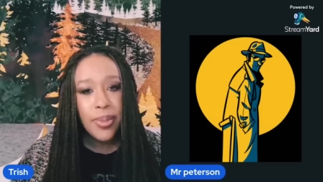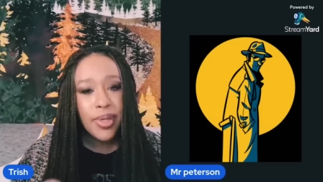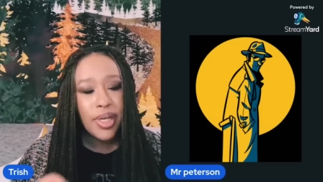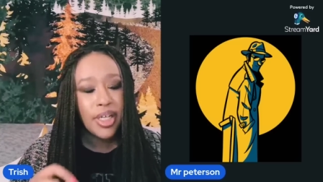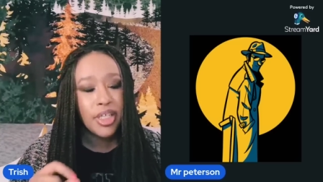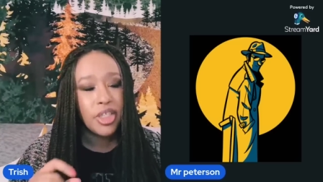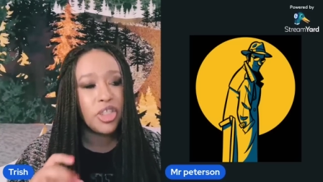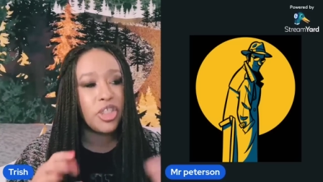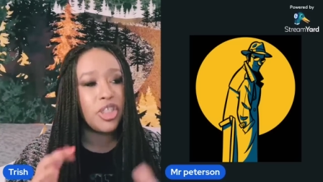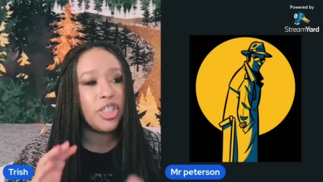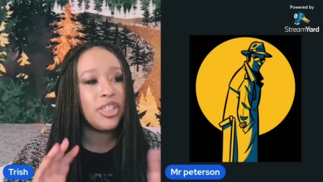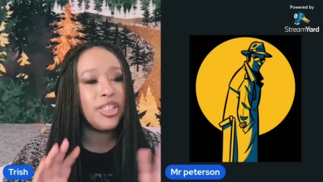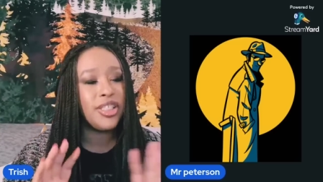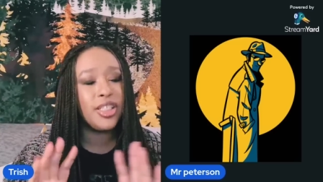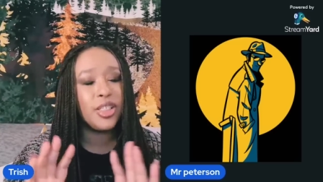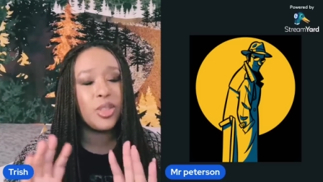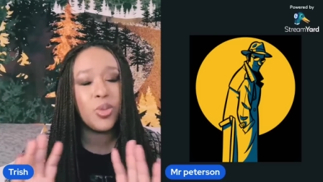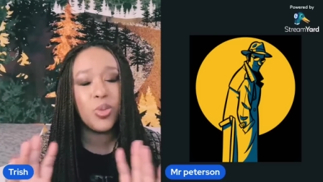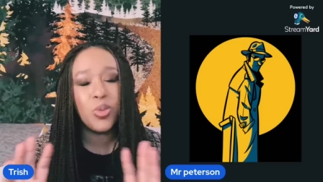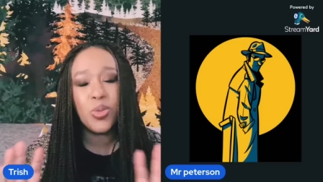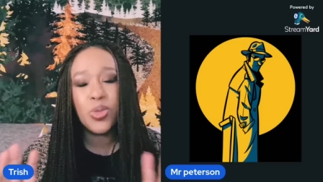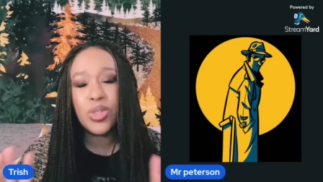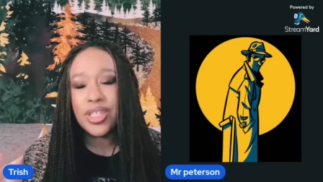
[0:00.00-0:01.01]
books
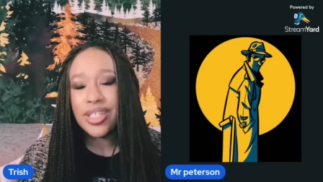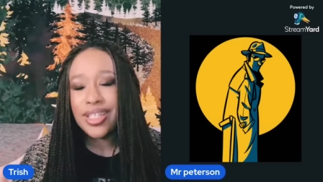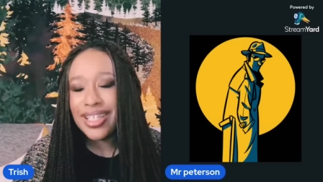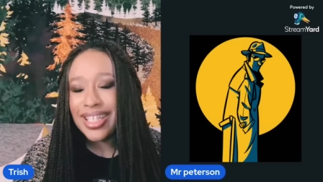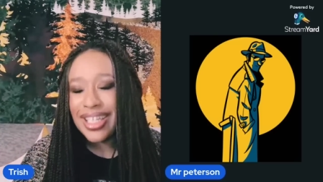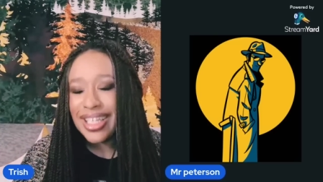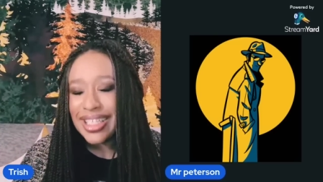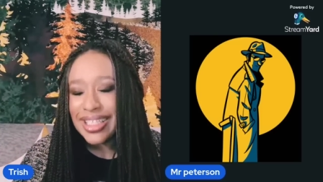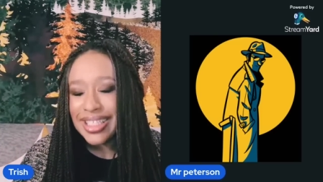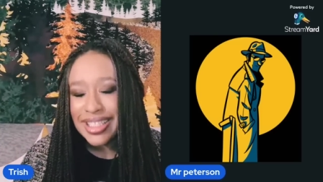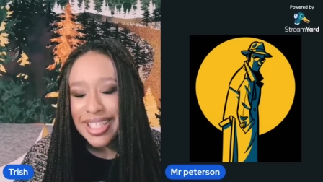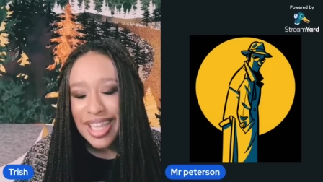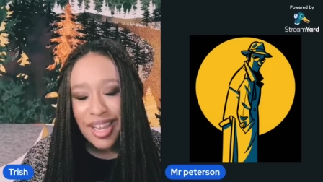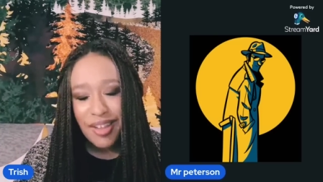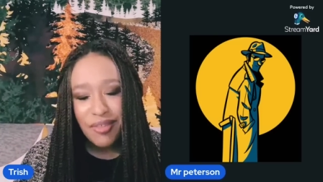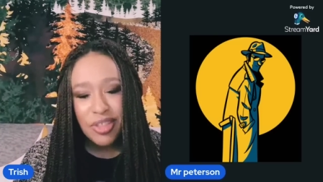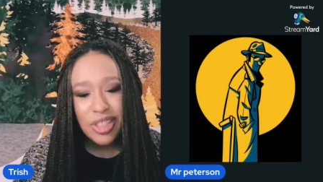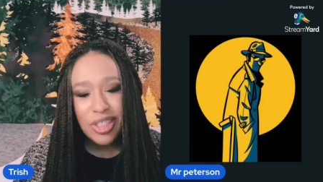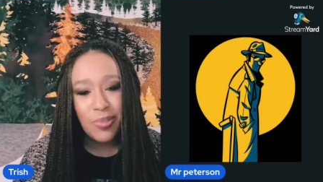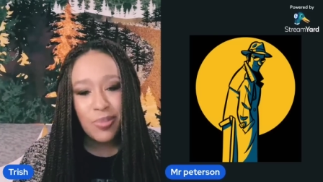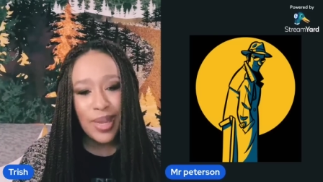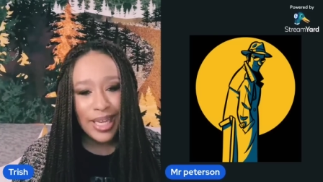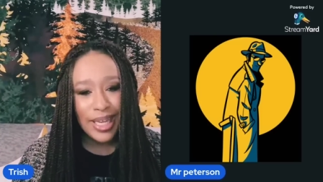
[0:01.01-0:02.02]
this really
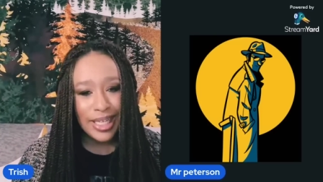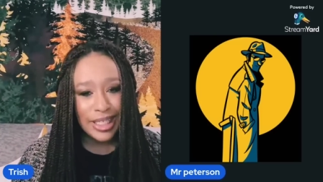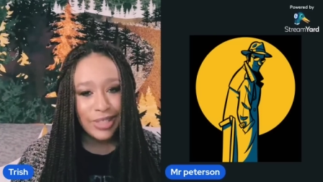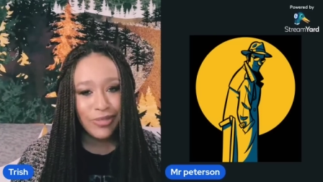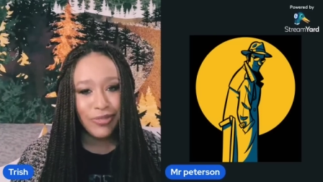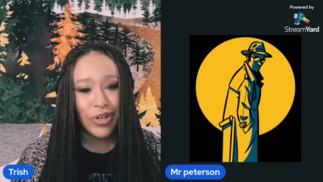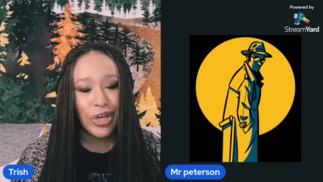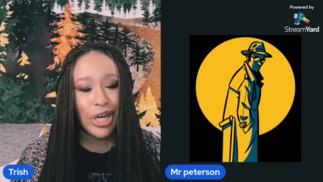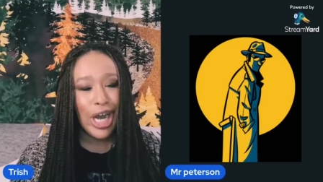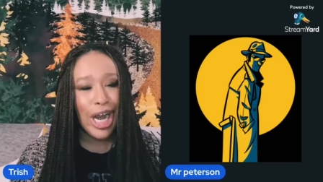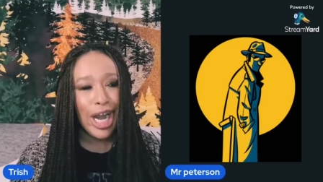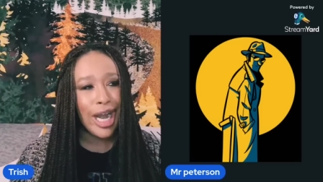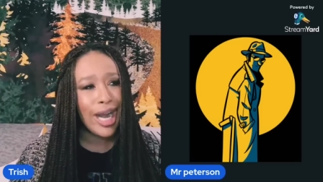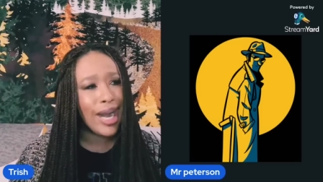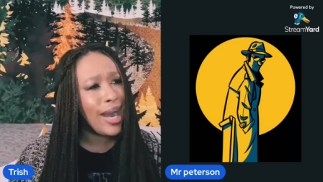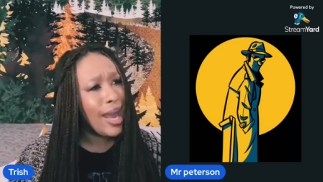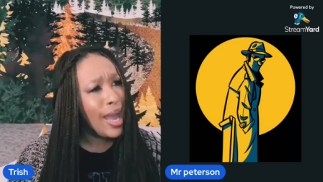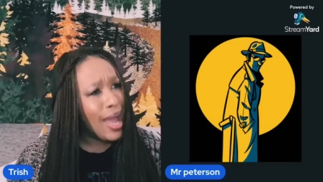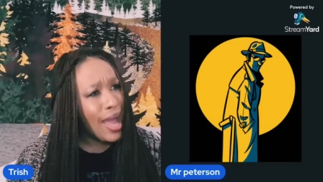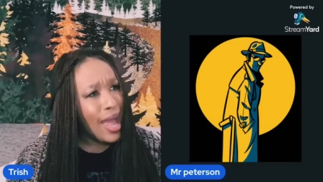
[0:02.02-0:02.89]
safe space for her